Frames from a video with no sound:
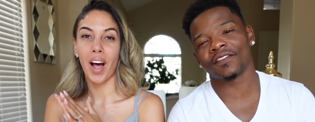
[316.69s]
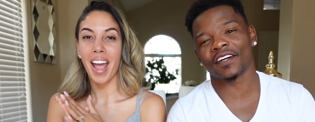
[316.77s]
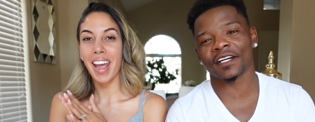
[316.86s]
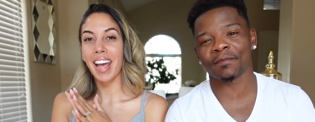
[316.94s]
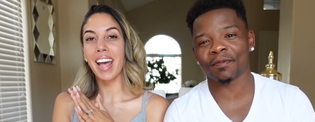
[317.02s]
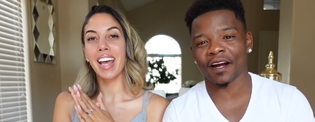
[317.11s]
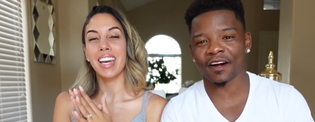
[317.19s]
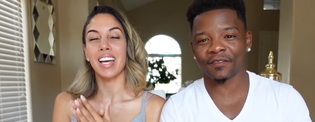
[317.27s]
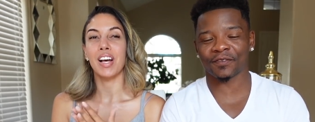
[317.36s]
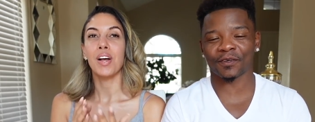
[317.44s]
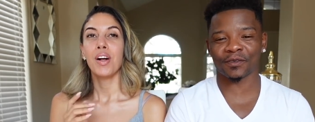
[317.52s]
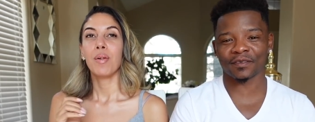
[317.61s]
Speaker 1: Very
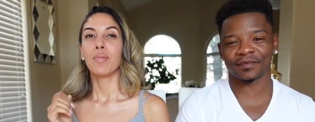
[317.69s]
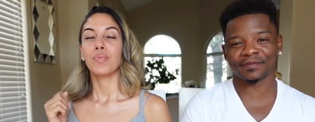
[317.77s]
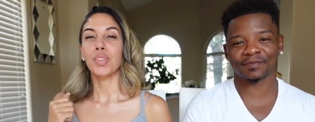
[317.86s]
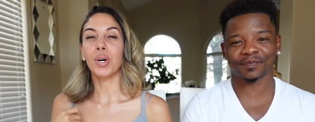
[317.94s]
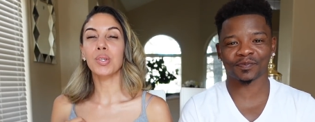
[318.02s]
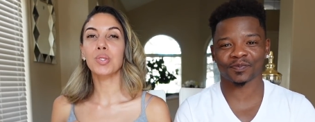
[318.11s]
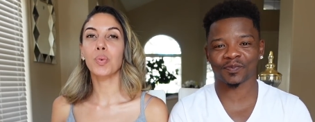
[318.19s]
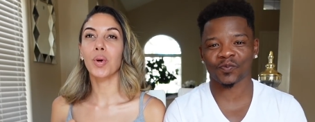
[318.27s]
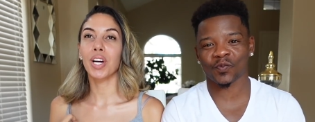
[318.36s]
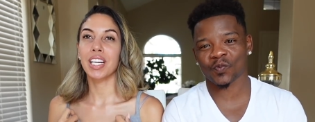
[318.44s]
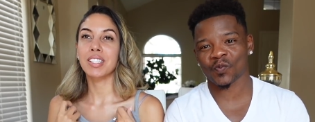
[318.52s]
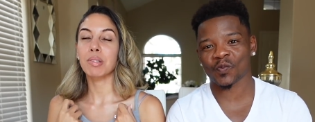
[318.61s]
powerful. Those
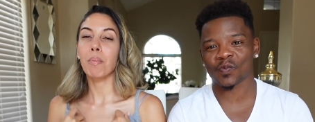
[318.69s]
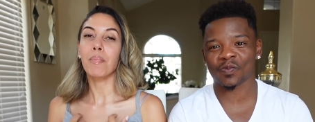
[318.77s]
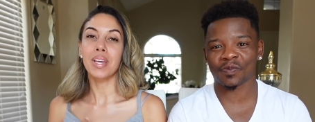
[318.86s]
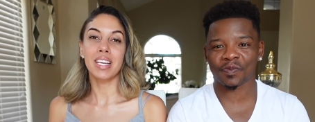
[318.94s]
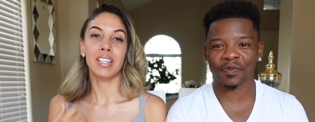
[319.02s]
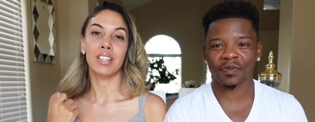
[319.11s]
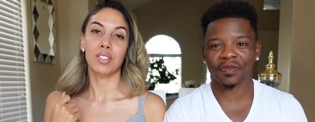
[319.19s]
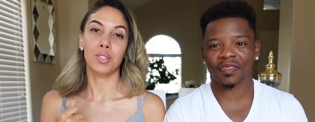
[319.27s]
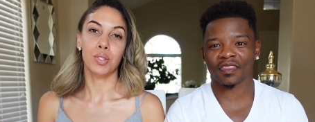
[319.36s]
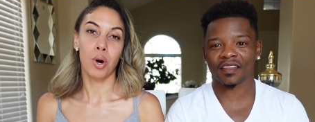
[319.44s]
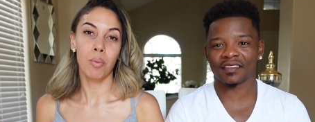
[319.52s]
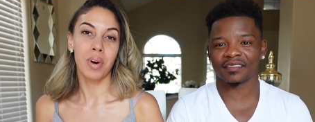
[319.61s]
words mean
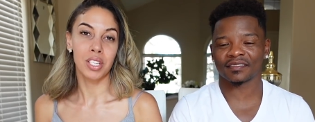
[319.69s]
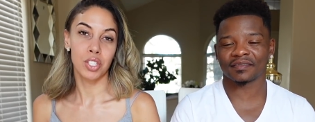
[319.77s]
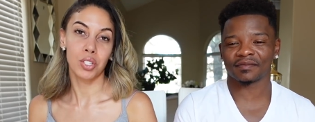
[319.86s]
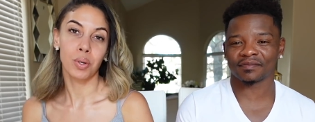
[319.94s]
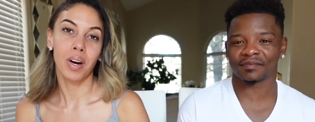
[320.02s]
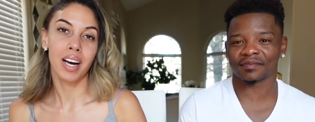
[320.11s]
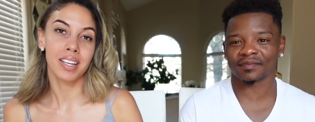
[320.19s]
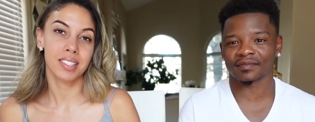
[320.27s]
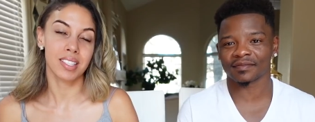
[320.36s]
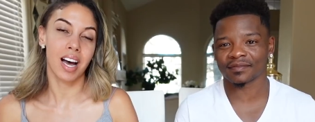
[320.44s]
so much to us.